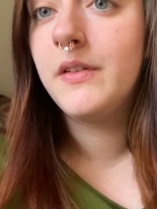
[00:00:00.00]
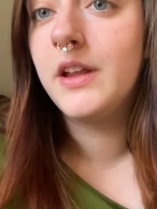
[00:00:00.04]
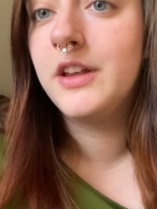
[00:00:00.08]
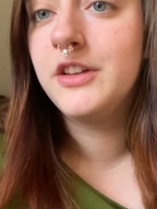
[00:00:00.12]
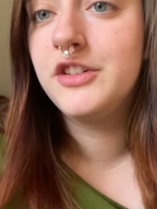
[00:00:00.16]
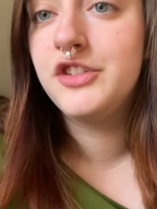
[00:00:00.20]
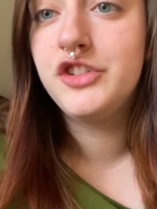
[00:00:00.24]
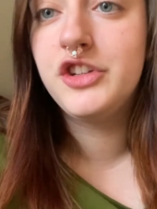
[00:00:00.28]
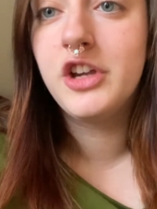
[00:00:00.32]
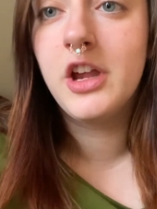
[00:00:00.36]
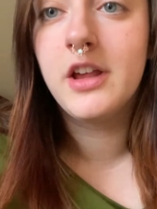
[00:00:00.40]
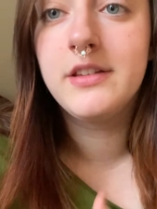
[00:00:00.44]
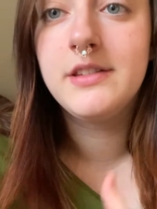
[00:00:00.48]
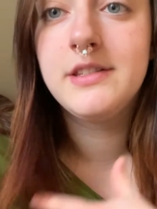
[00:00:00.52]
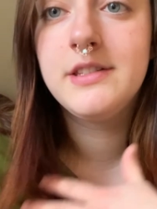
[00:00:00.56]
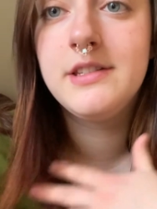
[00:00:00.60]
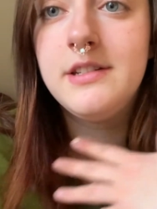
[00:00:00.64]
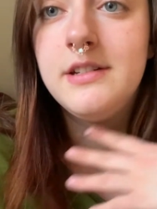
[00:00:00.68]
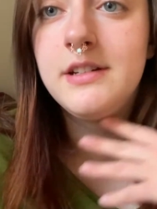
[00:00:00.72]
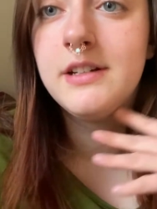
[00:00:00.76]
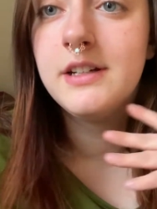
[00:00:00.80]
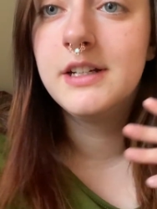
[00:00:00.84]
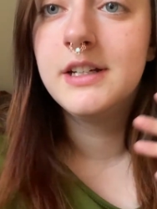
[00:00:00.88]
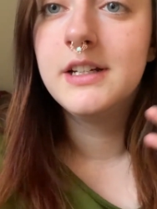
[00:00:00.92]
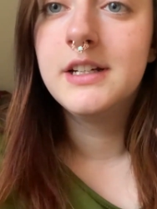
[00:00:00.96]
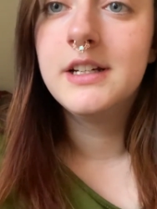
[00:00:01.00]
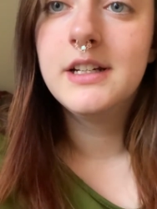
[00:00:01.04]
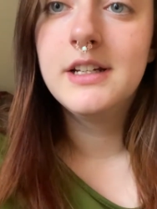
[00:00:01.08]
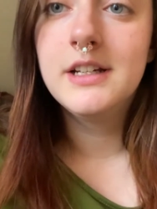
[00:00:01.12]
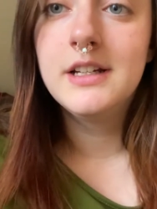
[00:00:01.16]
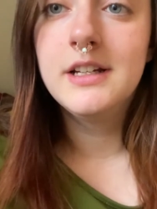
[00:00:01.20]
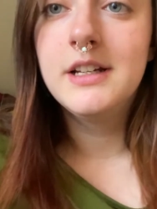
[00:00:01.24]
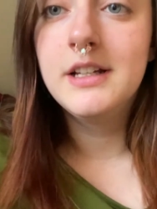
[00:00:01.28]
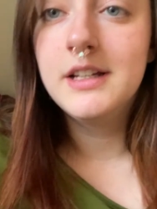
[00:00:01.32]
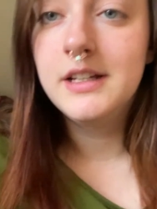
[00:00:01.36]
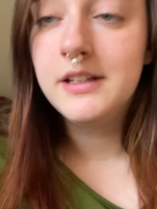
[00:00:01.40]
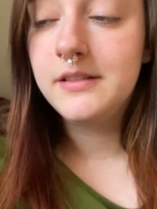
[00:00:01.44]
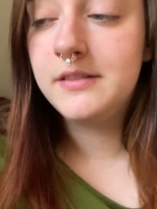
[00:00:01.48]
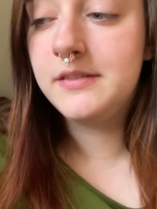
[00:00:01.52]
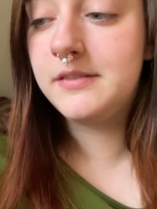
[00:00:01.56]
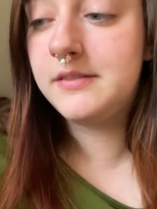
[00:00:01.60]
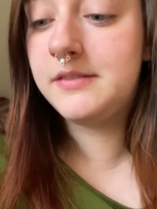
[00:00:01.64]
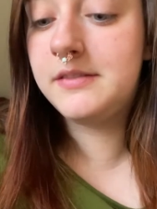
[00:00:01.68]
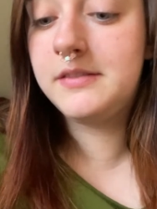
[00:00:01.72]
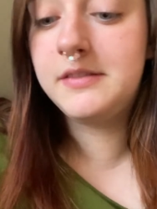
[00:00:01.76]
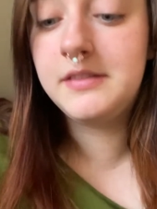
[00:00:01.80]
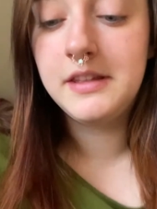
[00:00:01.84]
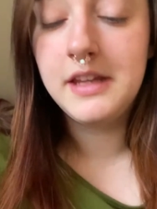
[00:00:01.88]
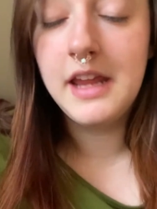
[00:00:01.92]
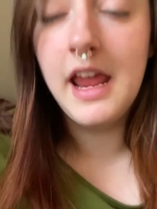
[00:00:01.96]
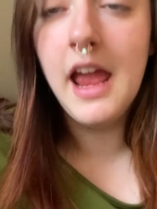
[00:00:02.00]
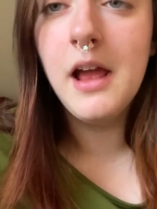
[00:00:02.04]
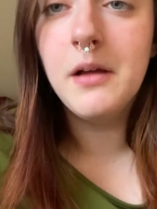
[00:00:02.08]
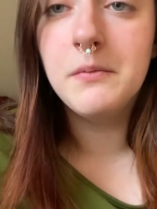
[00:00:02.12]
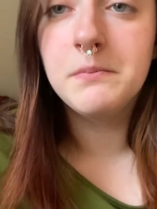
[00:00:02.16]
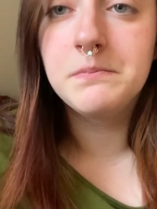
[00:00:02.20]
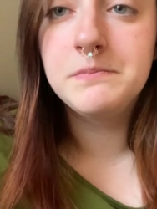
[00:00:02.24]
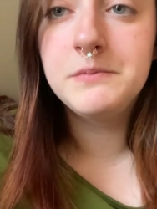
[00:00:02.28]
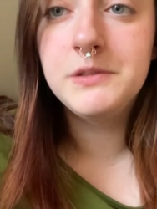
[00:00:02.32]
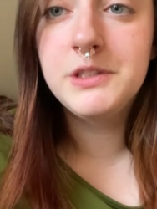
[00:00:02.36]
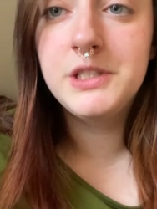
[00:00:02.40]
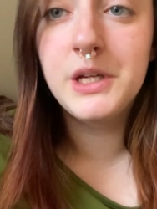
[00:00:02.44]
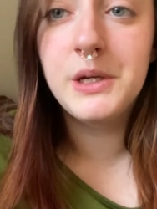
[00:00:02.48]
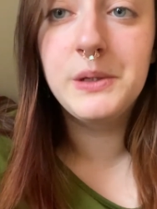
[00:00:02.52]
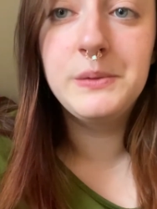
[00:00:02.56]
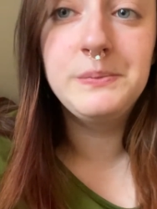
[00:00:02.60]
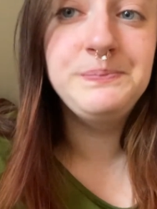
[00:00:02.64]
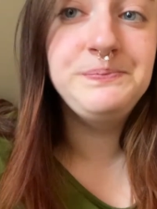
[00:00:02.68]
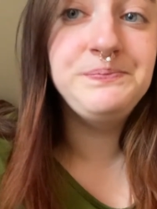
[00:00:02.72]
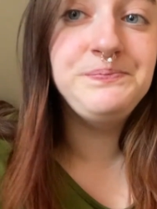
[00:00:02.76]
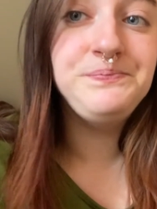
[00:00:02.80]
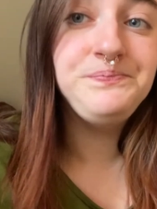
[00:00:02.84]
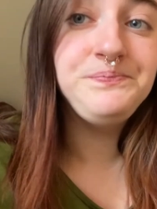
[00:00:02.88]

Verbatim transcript: It's just, yeah, so